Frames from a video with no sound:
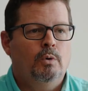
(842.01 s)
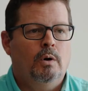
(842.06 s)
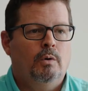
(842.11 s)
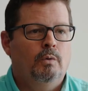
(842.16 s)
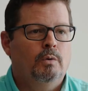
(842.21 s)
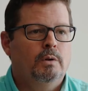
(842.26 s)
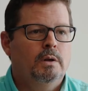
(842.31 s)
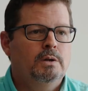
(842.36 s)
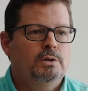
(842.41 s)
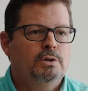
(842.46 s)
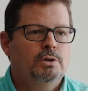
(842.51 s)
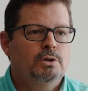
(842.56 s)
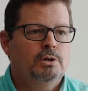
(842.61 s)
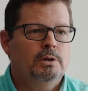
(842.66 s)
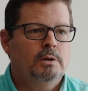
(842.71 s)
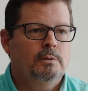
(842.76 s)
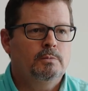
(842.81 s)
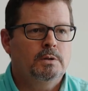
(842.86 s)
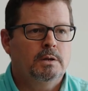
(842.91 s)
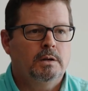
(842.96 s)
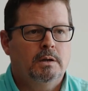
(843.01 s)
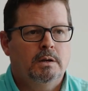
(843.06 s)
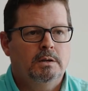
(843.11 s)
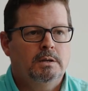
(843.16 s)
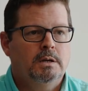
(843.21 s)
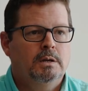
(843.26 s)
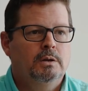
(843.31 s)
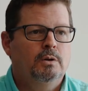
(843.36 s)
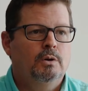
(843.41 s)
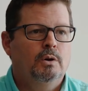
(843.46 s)
our relationships and
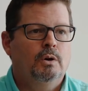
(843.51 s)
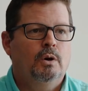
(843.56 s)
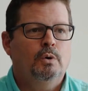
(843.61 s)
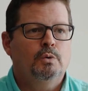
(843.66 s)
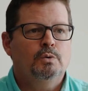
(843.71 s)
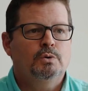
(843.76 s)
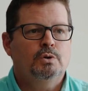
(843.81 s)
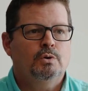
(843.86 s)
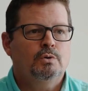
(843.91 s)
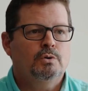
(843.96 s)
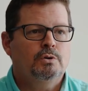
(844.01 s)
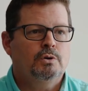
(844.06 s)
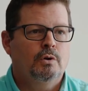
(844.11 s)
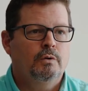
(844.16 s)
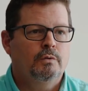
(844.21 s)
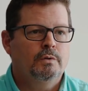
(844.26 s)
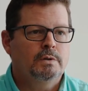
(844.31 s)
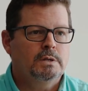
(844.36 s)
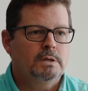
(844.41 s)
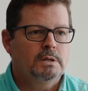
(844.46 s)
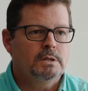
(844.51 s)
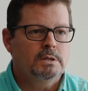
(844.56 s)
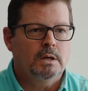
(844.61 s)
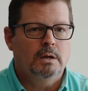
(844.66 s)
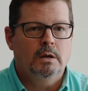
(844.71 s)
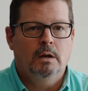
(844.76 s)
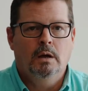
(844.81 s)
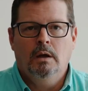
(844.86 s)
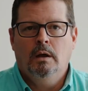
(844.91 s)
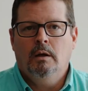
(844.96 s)
continuing to hold church services
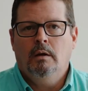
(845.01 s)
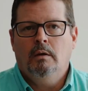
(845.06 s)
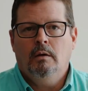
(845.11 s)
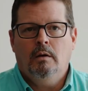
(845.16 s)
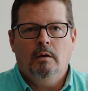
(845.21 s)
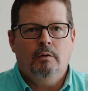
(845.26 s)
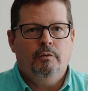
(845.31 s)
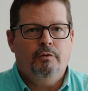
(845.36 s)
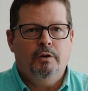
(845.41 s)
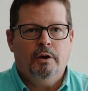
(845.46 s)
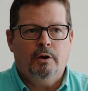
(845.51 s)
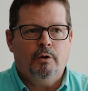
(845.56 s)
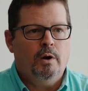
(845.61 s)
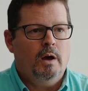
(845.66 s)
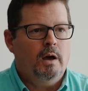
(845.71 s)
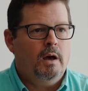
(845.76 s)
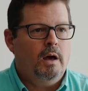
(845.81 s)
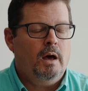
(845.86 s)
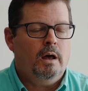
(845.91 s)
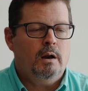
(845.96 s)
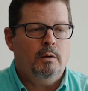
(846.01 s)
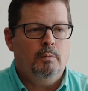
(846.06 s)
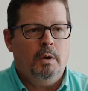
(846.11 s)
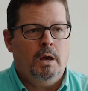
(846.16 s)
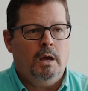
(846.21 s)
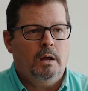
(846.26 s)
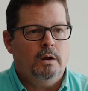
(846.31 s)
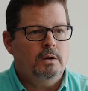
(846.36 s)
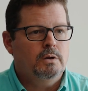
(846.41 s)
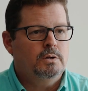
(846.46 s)
and figuring out how to
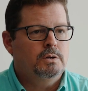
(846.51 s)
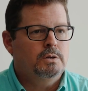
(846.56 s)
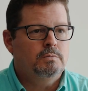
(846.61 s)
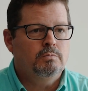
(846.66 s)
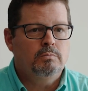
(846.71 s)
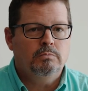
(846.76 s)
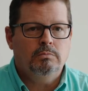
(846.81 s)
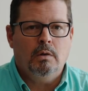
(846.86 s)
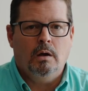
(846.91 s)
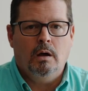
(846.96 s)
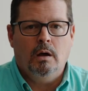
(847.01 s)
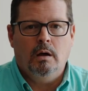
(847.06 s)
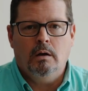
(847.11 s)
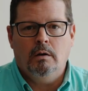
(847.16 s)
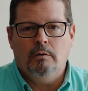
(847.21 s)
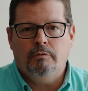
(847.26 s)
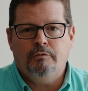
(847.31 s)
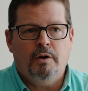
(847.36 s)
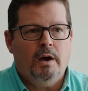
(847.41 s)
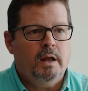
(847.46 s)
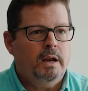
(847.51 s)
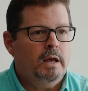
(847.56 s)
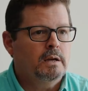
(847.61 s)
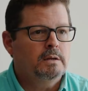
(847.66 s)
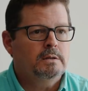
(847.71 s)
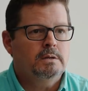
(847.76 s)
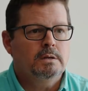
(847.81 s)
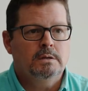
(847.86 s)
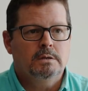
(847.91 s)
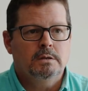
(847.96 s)
manage
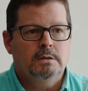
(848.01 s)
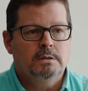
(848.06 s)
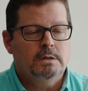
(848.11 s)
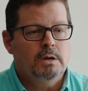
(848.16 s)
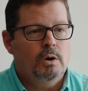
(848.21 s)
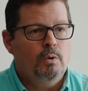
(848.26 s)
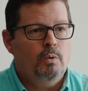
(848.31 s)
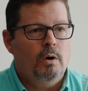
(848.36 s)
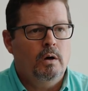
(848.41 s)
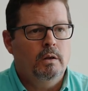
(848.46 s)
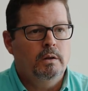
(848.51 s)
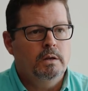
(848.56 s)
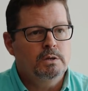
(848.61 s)
finances and so on.